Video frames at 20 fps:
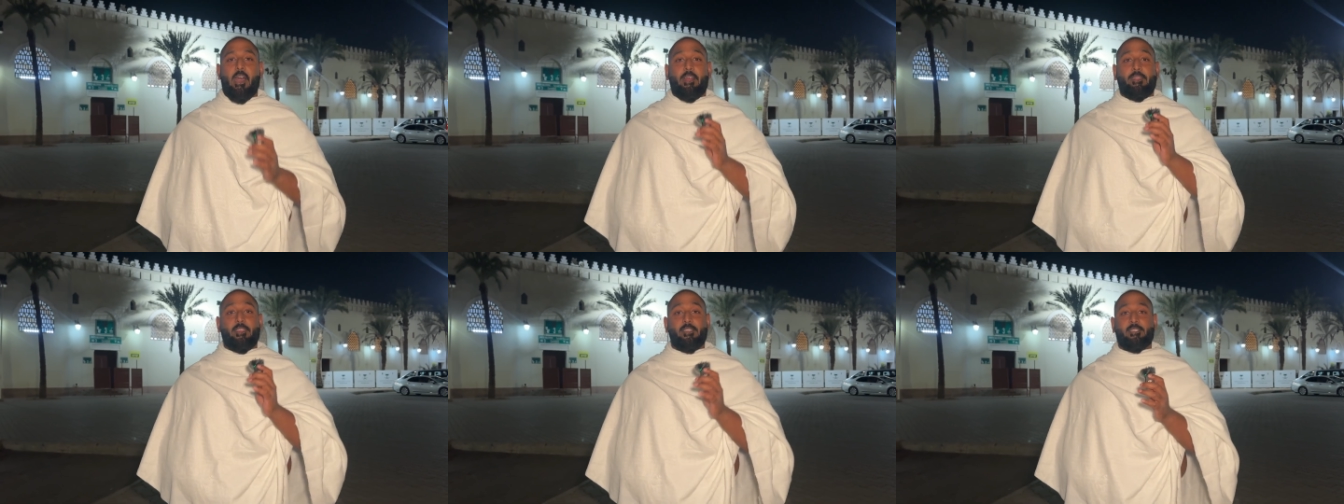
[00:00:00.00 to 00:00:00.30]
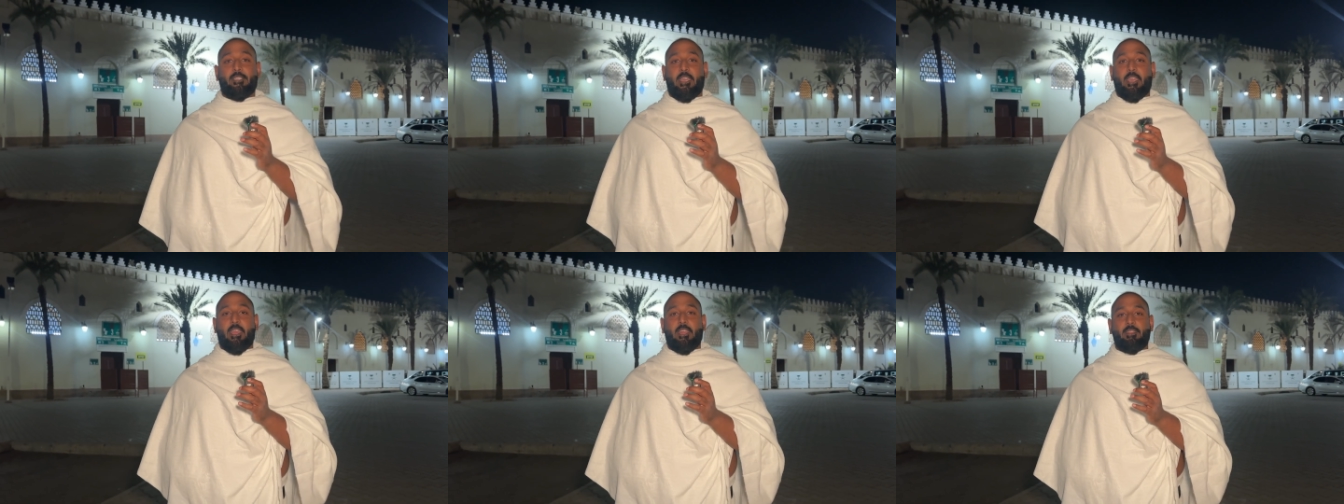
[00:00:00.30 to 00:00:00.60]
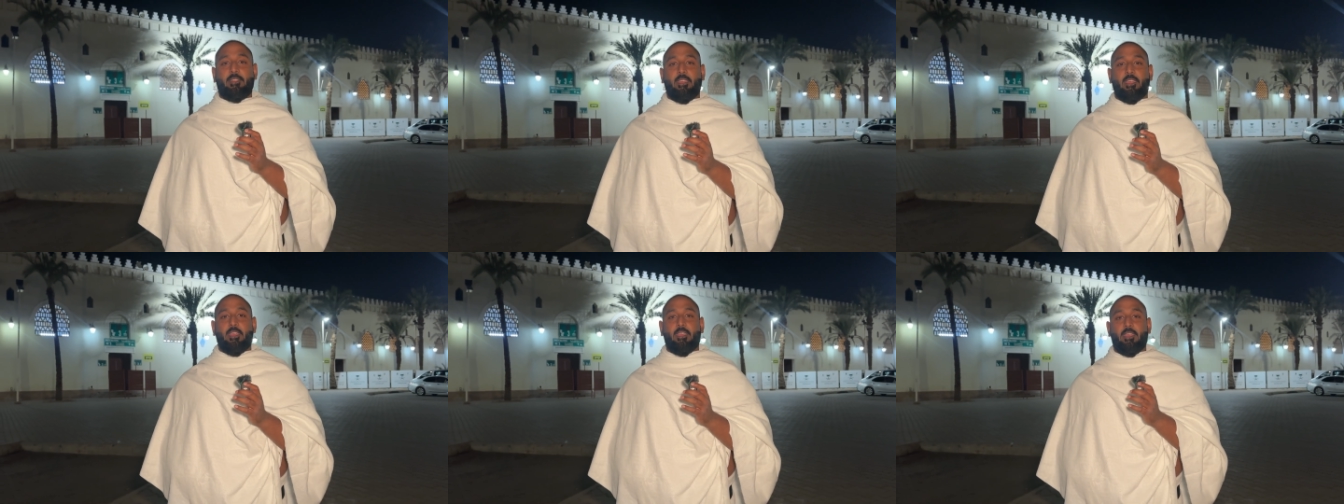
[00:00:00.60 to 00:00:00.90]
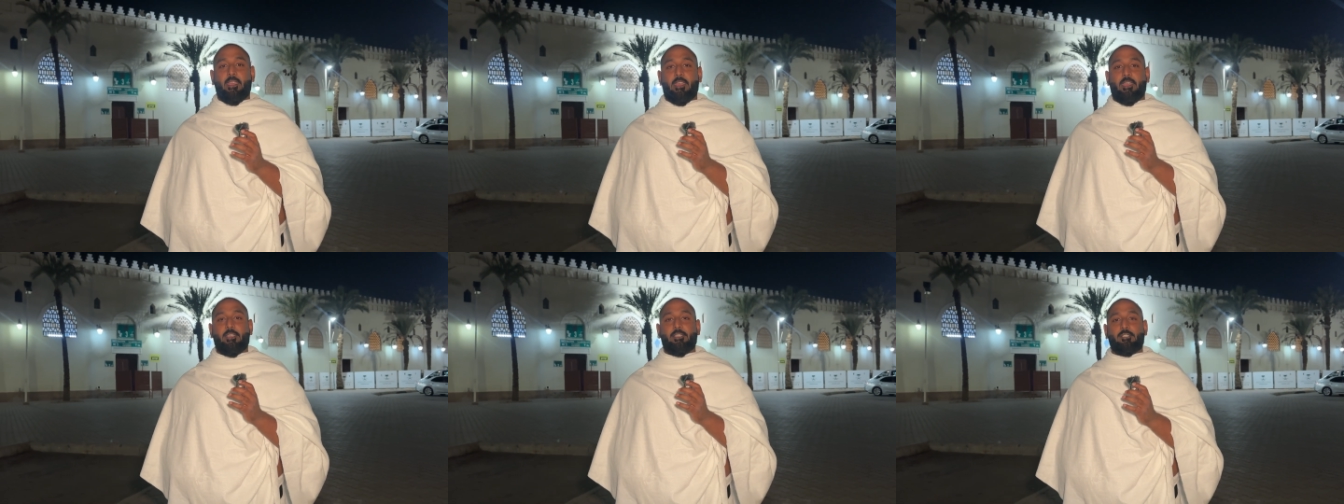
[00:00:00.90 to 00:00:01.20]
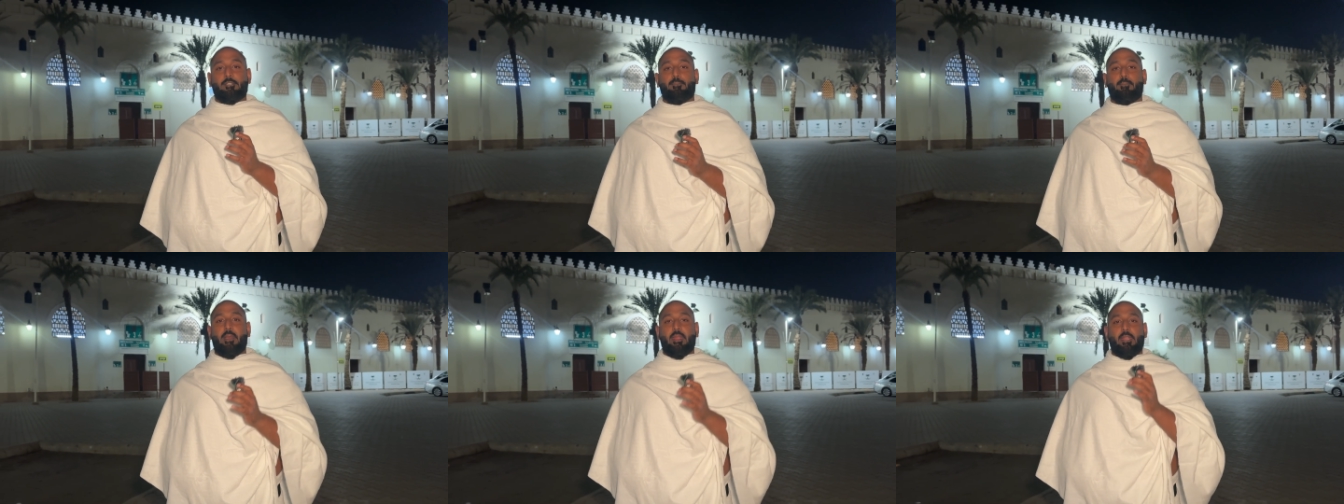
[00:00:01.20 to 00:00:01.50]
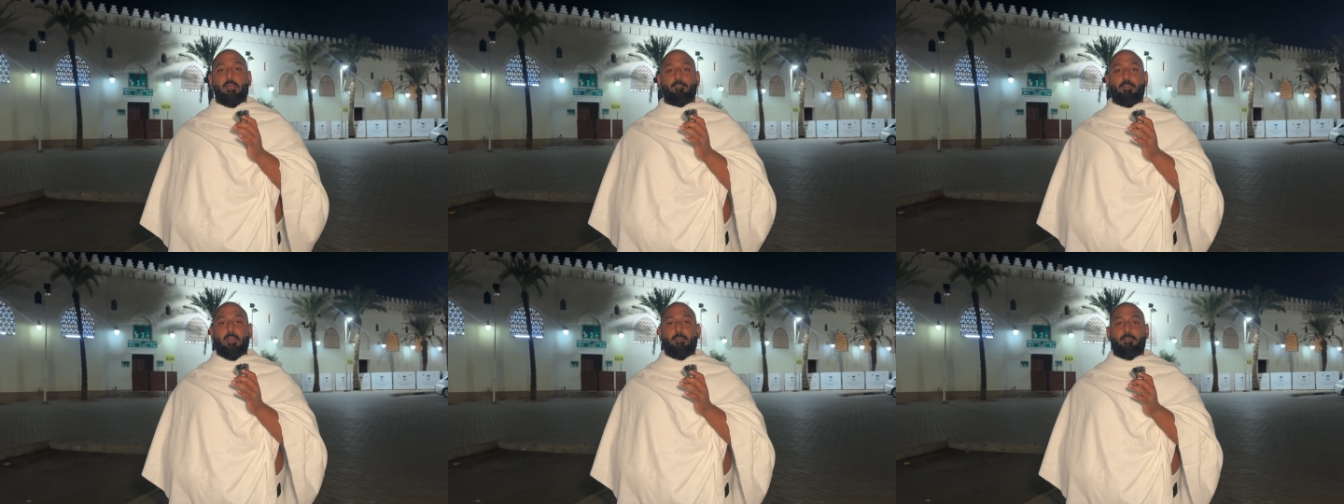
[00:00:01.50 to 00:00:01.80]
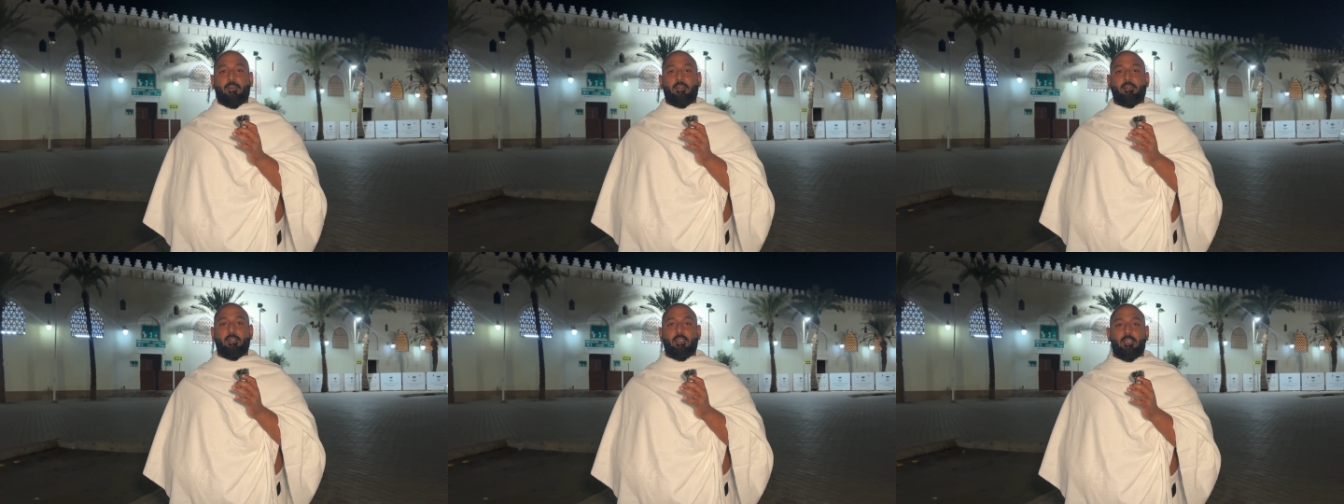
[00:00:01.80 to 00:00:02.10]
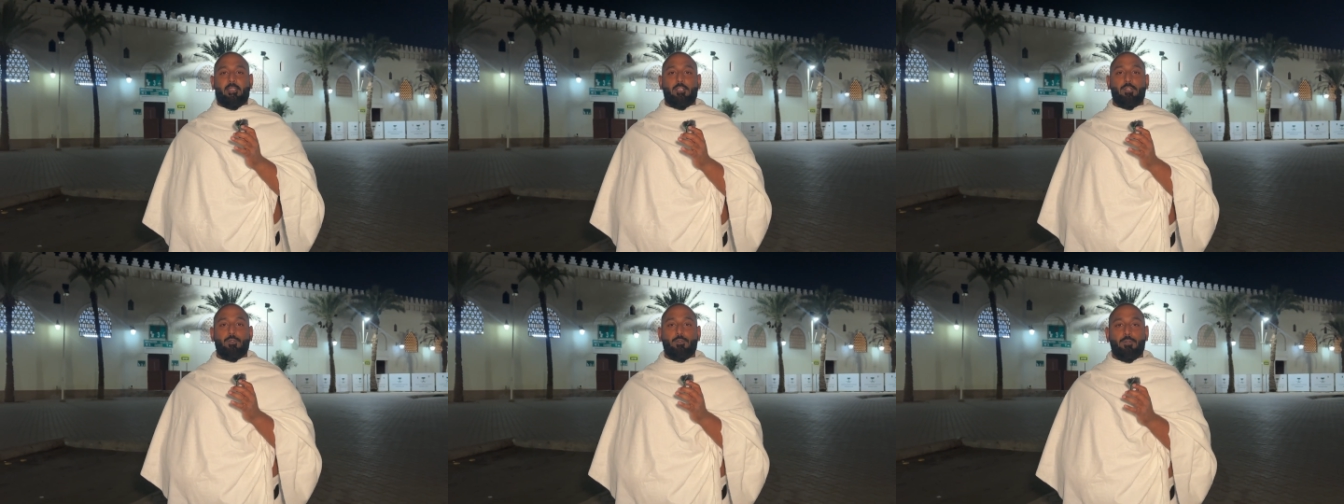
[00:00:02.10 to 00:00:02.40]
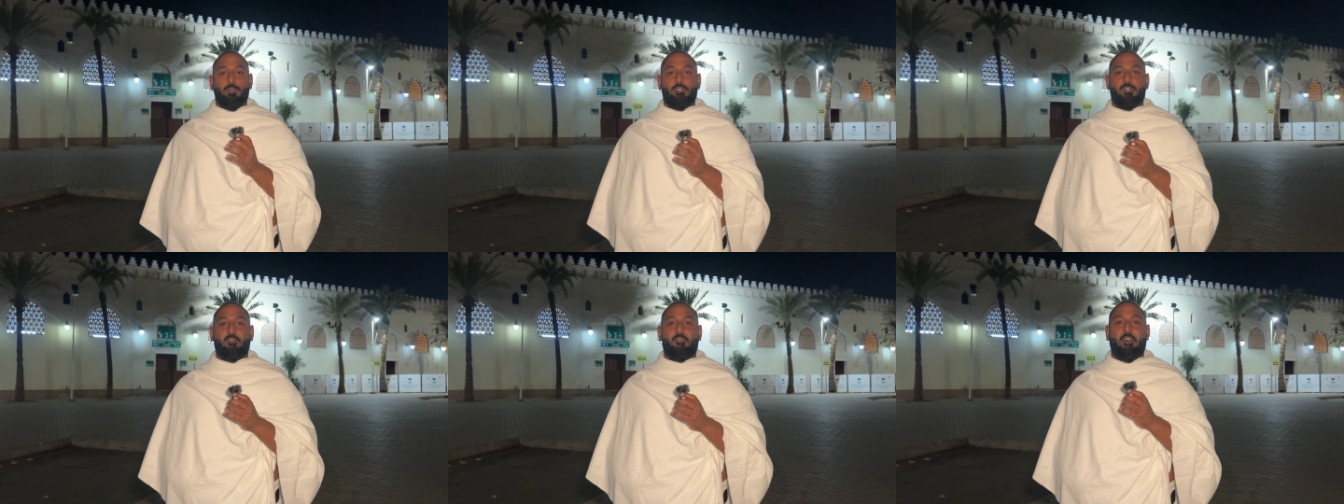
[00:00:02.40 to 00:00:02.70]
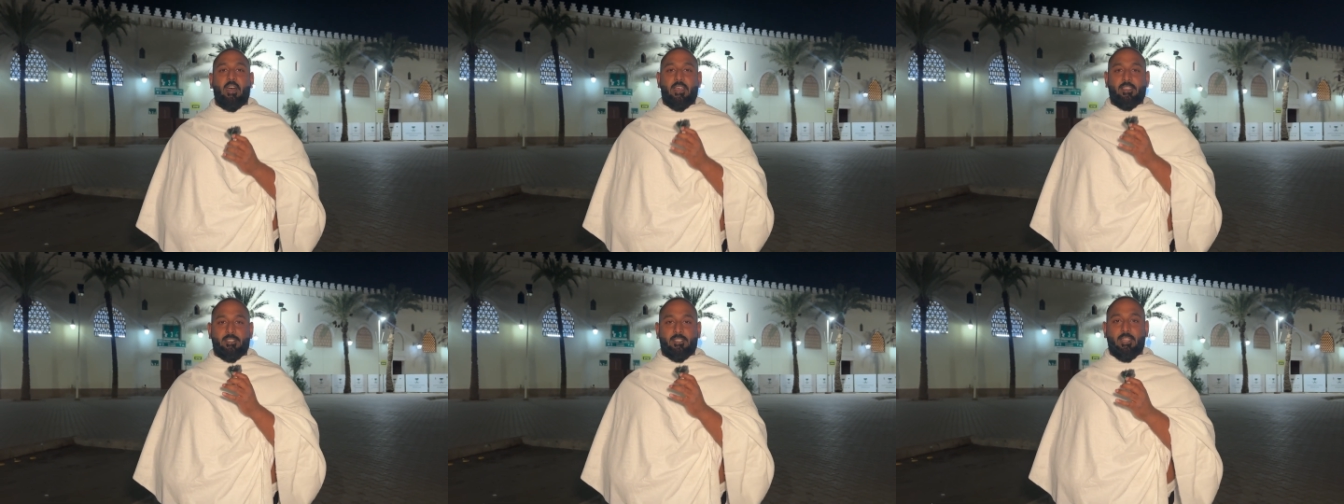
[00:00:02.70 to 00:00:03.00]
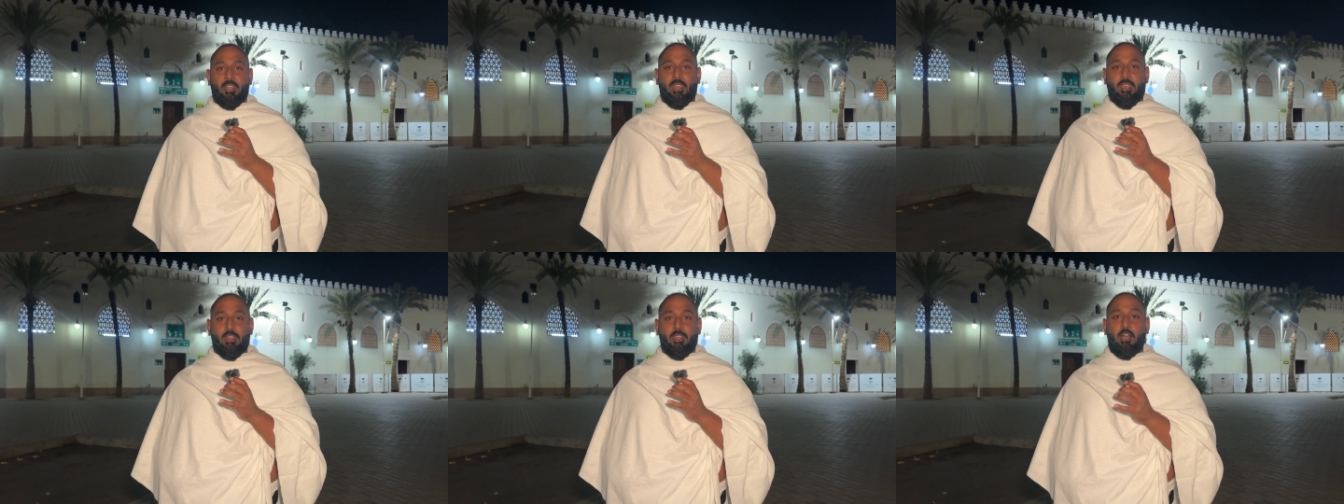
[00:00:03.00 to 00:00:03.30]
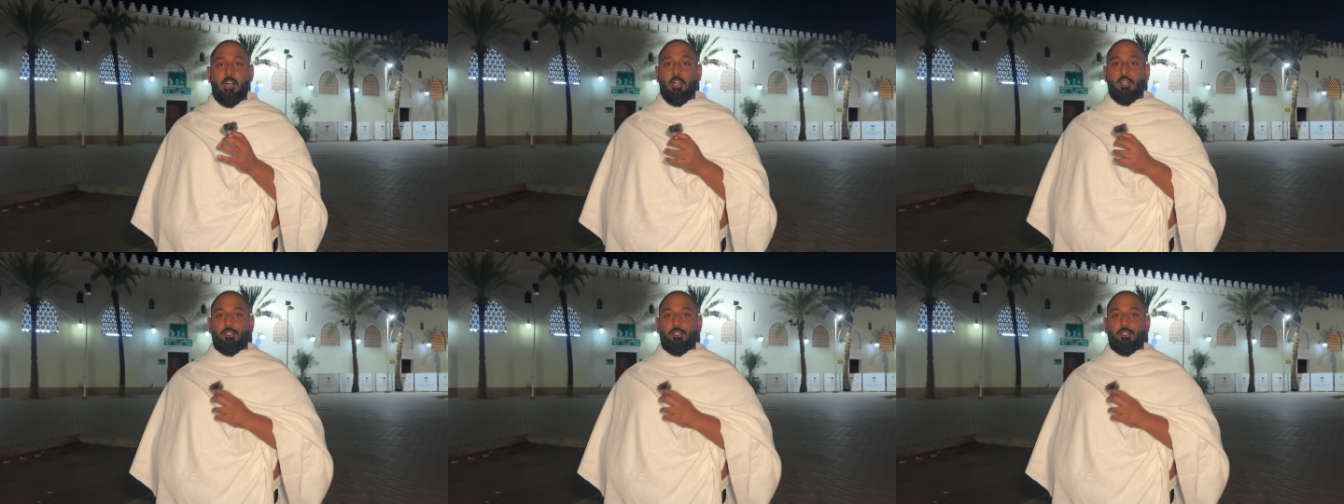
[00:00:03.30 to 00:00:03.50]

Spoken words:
And the second thing is, many people, they use Vaseline.